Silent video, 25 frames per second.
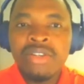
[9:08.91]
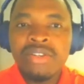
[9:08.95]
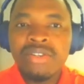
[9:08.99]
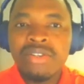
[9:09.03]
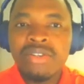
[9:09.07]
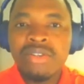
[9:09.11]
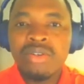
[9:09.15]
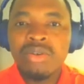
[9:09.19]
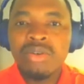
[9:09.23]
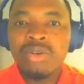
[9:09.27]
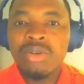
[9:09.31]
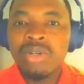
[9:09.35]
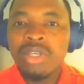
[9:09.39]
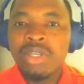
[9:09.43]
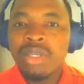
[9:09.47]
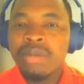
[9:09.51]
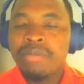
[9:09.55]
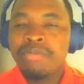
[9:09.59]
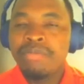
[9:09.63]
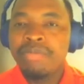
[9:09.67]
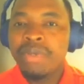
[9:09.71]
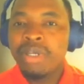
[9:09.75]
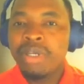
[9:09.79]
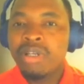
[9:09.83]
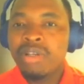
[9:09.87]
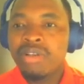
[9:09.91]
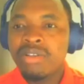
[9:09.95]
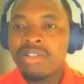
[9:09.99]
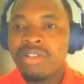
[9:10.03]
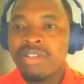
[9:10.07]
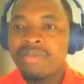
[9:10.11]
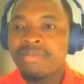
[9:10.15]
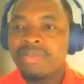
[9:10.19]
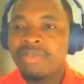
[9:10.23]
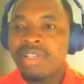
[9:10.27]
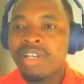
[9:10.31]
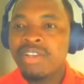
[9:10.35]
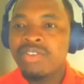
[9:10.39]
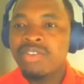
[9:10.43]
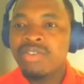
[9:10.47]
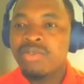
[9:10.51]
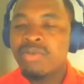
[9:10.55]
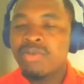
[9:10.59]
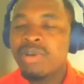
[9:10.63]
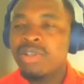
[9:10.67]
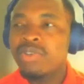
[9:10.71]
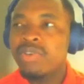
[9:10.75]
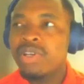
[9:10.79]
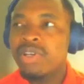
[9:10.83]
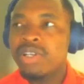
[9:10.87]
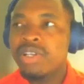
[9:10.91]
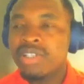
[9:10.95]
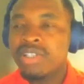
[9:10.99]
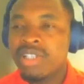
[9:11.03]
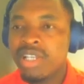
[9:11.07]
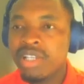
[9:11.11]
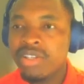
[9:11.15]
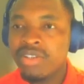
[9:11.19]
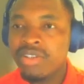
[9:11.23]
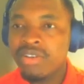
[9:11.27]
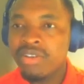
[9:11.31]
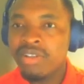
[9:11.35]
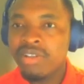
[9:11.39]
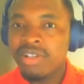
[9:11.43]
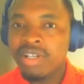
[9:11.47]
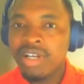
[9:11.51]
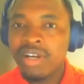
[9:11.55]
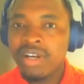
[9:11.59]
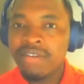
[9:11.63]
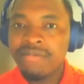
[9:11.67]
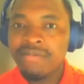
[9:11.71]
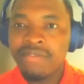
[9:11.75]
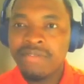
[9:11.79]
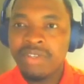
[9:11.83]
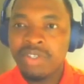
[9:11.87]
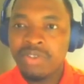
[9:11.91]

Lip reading: So because sometimes you want to extend your graph